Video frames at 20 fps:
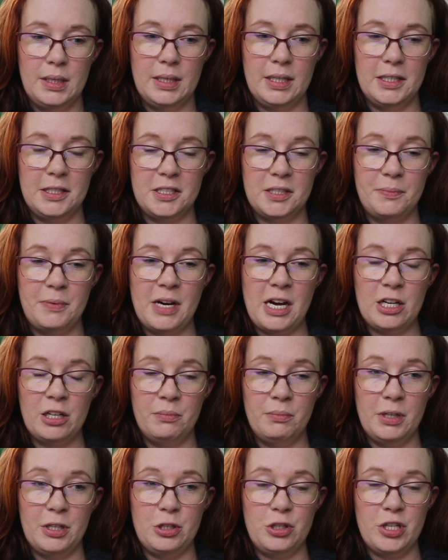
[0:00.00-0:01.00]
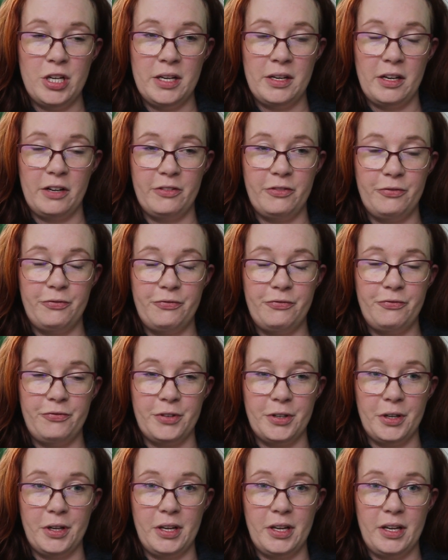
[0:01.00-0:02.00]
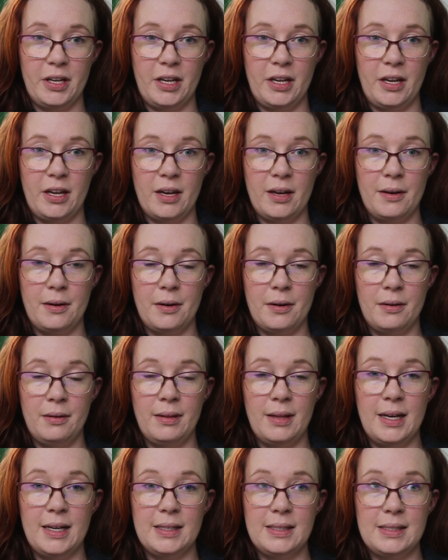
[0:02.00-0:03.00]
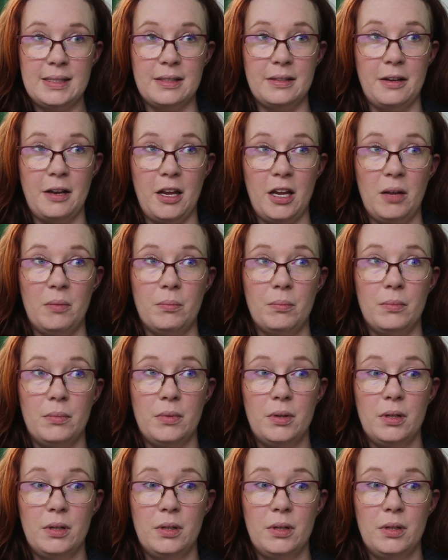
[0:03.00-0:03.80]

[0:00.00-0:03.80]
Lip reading: it's a pattern by Jen, I forget her last name.